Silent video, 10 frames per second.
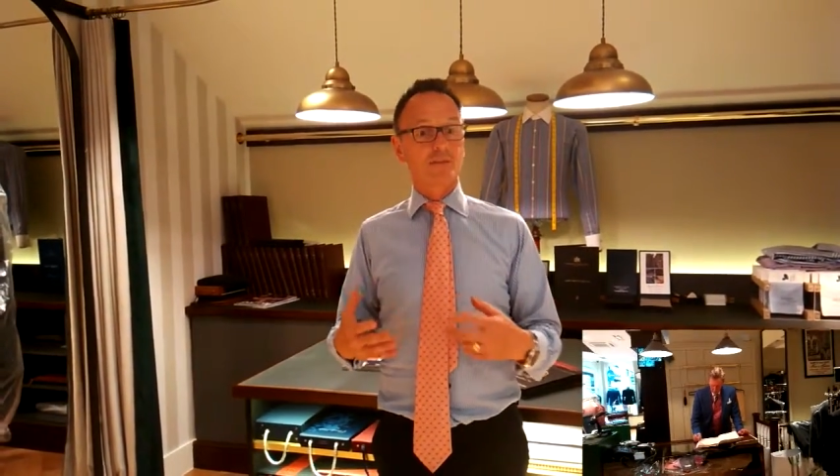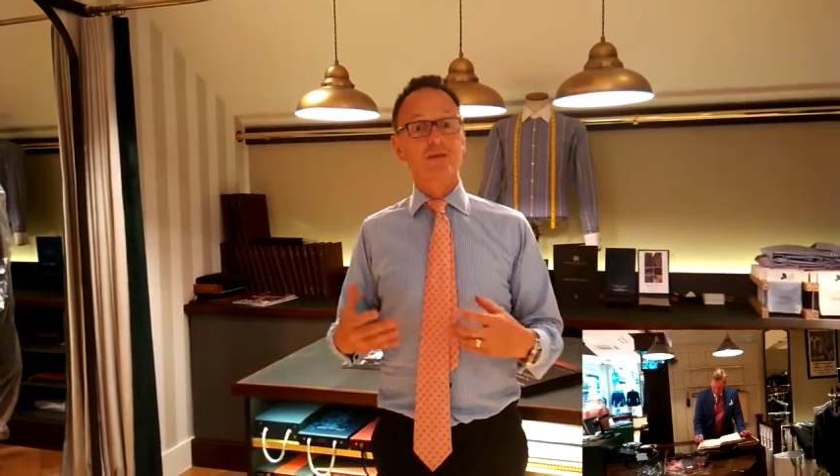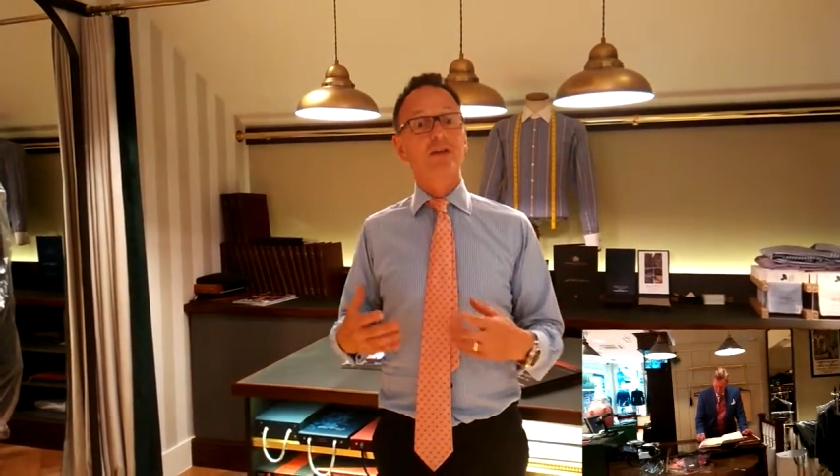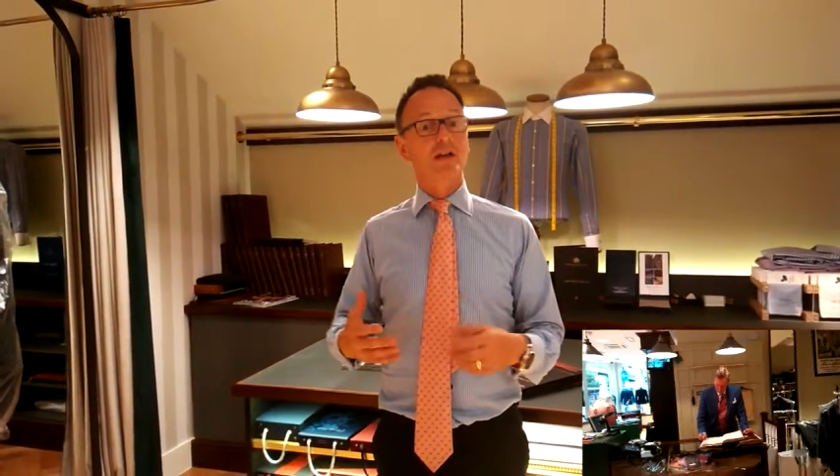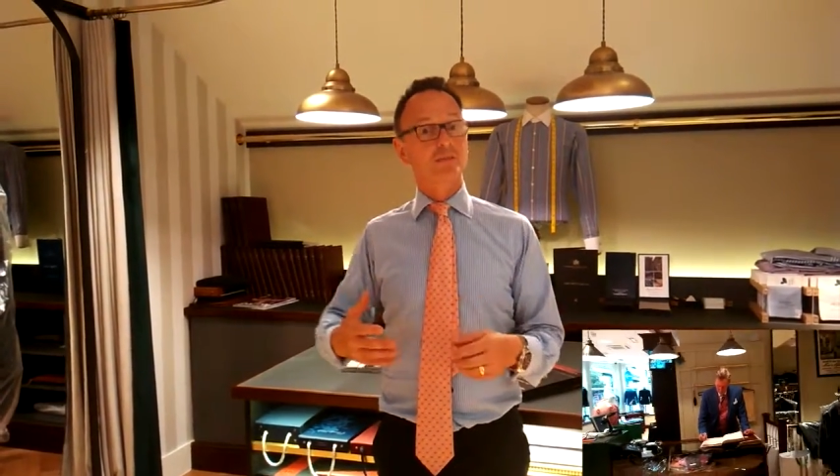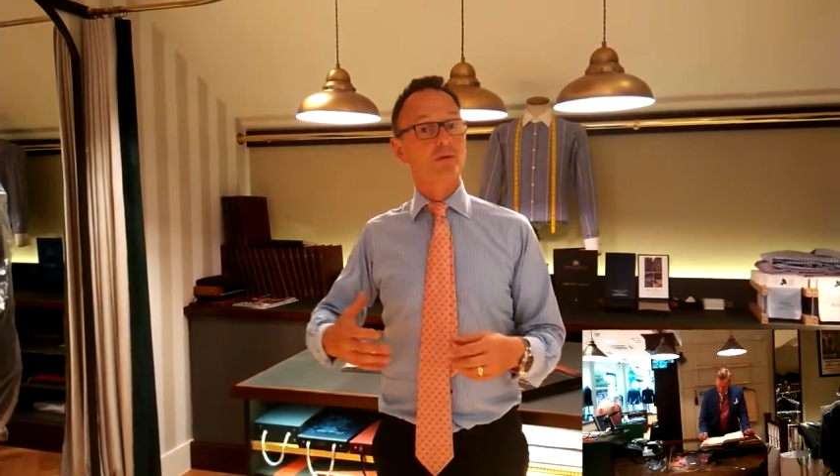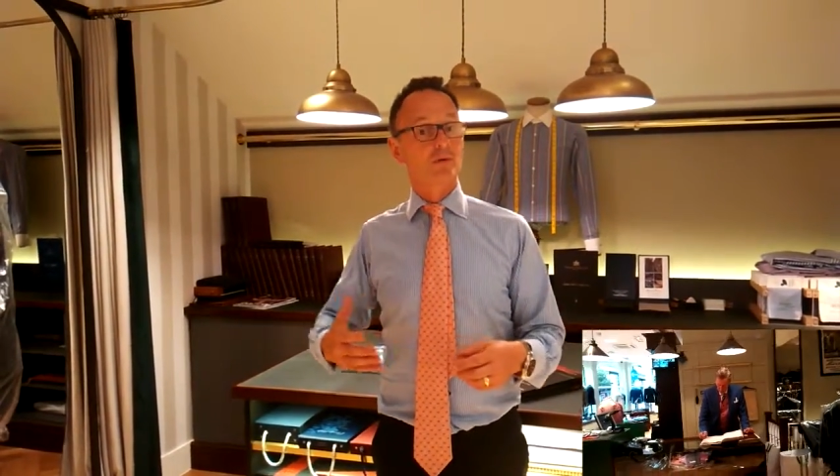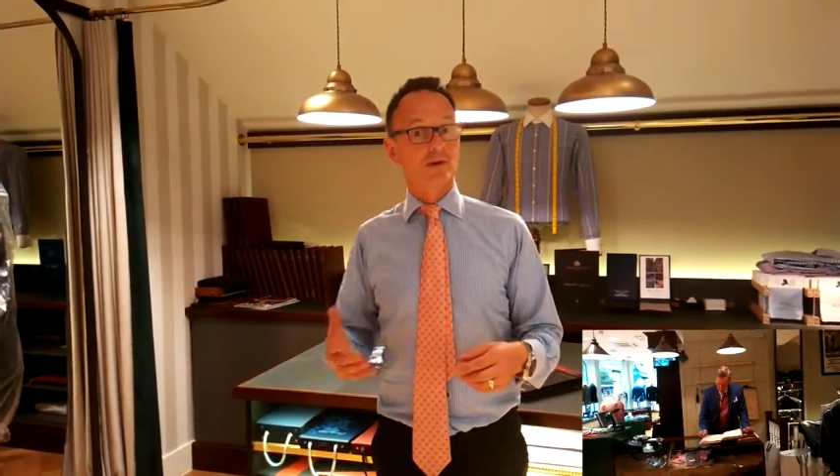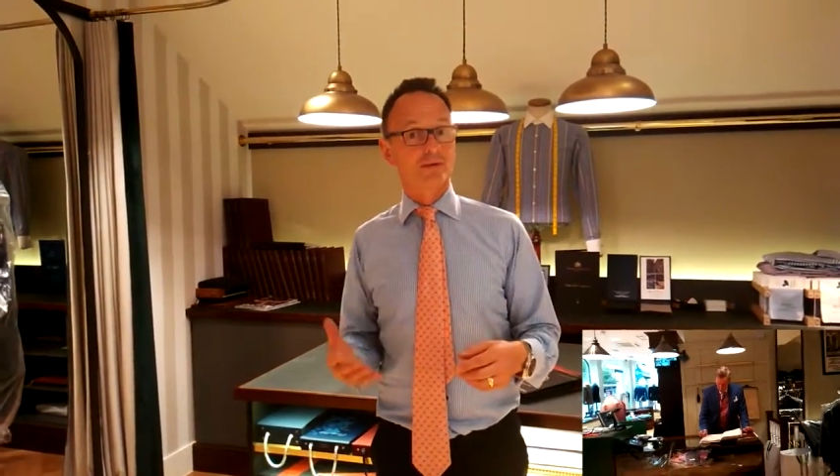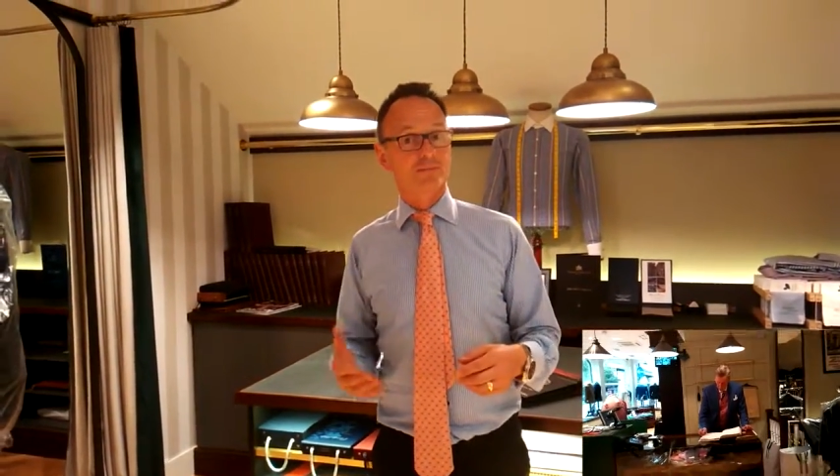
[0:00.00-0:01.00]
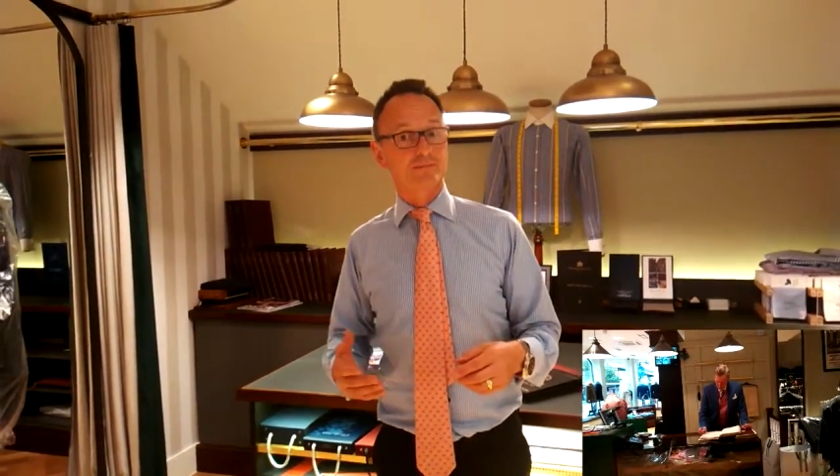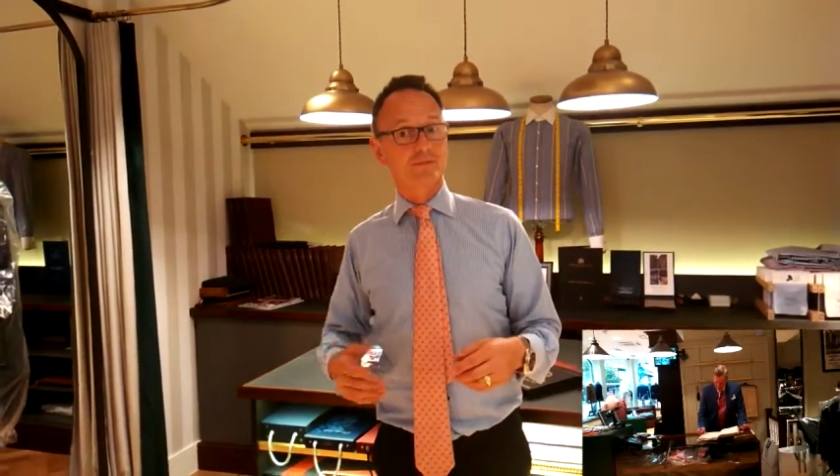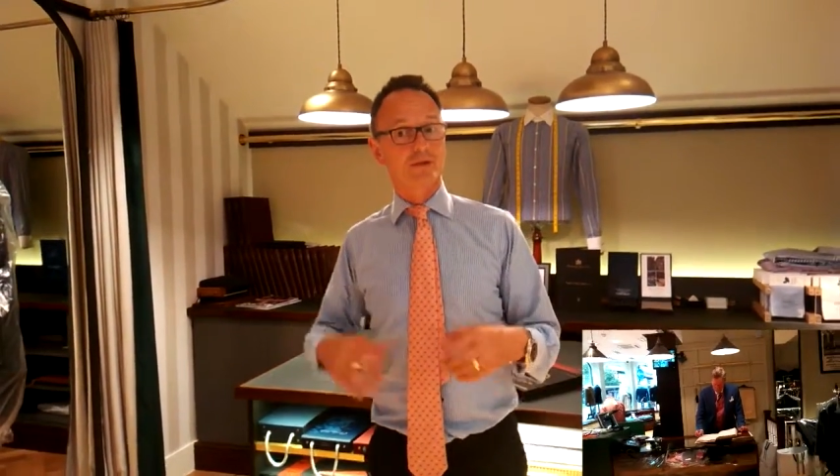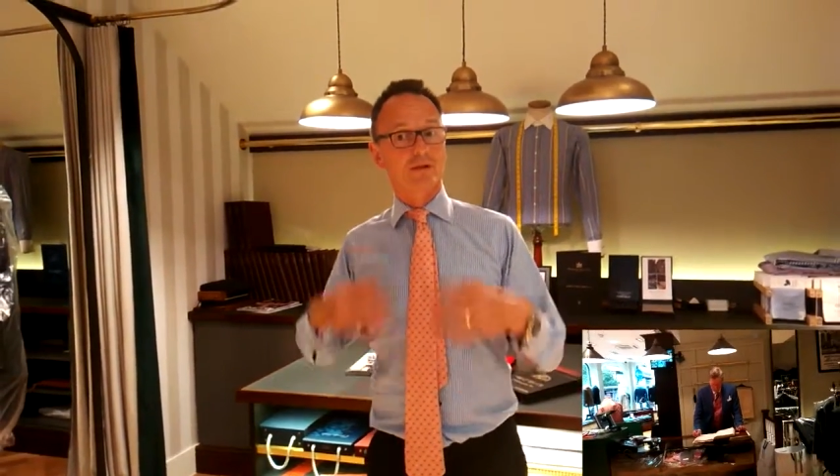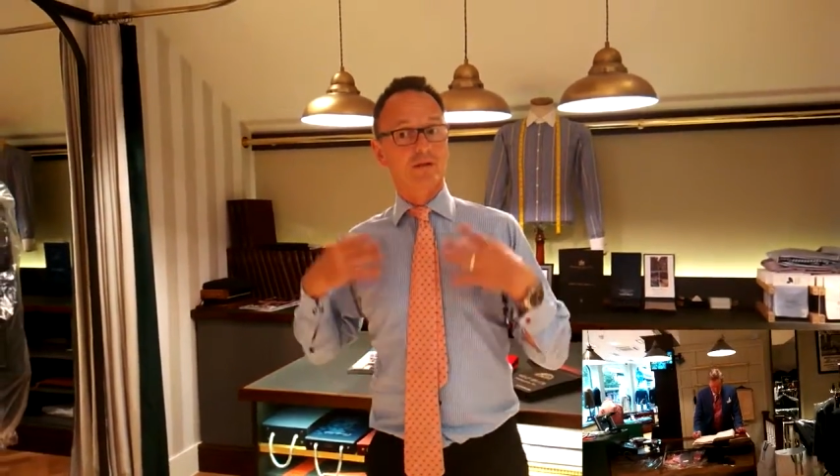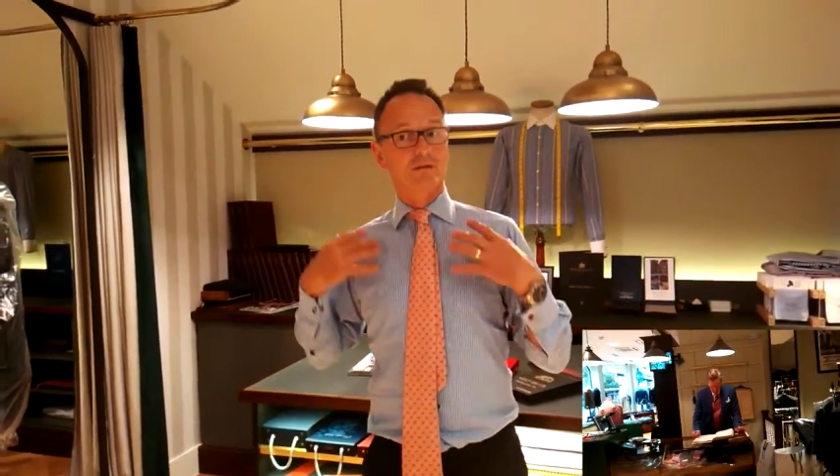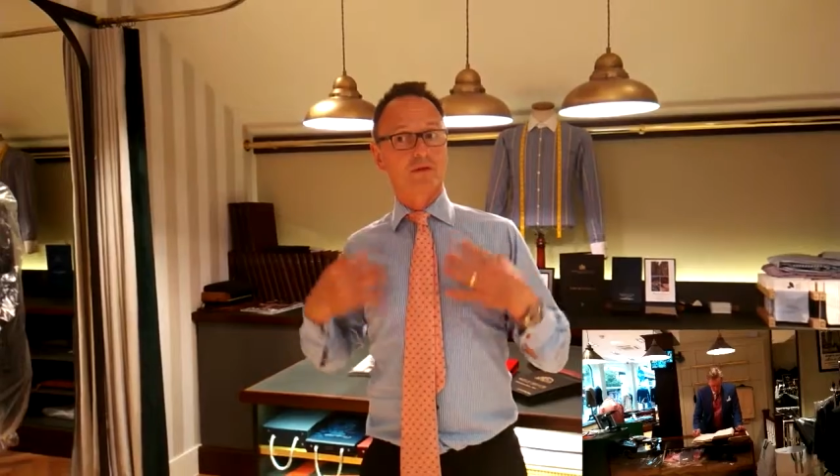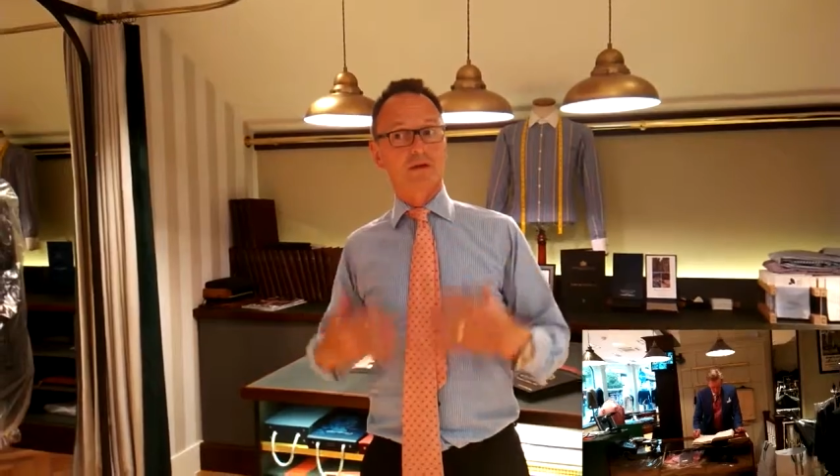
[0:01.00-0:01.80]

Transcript: can be fairly boring, you know,